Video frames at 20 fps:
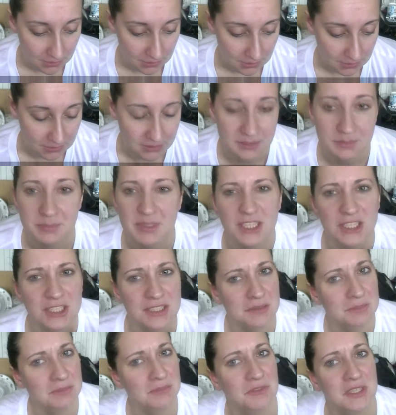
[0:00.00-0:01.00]
And as much as
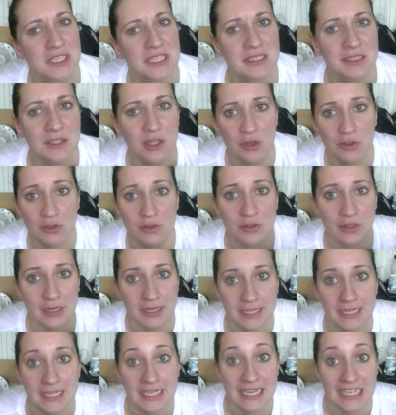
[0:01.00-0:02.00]
I'm really not
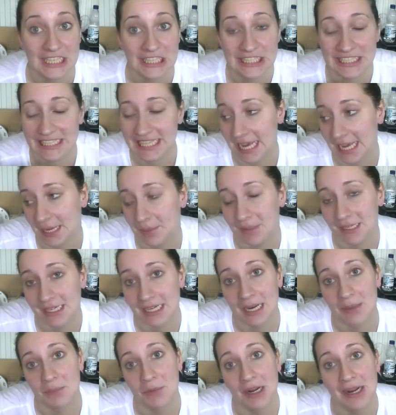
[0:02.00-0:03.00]
great at actually getting my
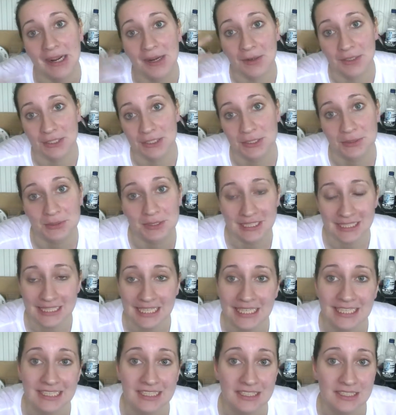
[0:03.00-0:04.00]
camera out and doing
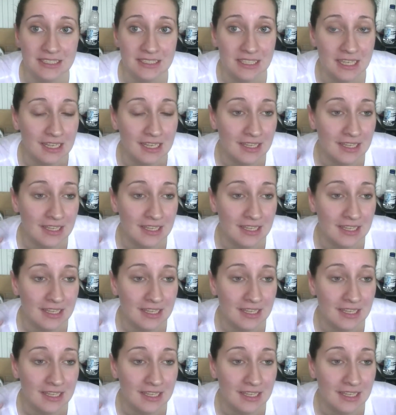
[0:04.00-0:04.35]
things,